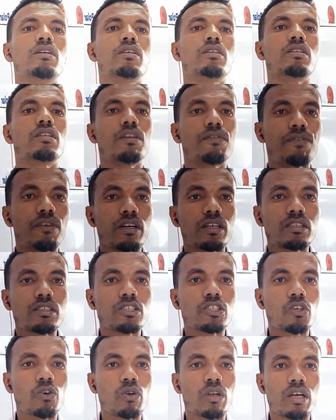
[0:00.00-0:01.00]
Different
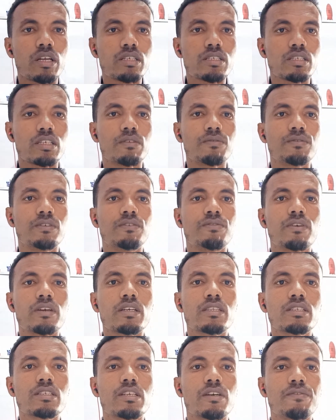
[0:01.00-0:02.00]
scholars give
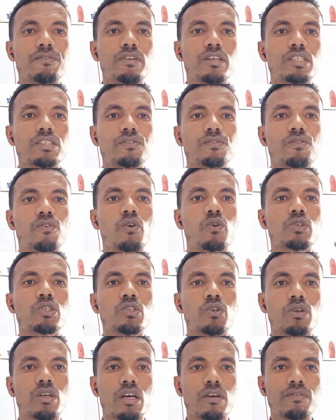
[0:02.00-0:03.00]
different definitions for
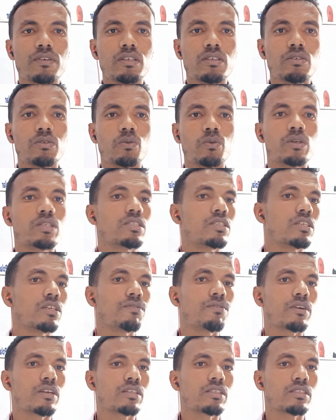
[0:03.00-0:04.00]
geography with
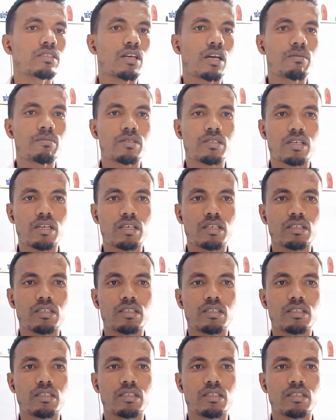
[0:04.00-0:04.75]
different time scale.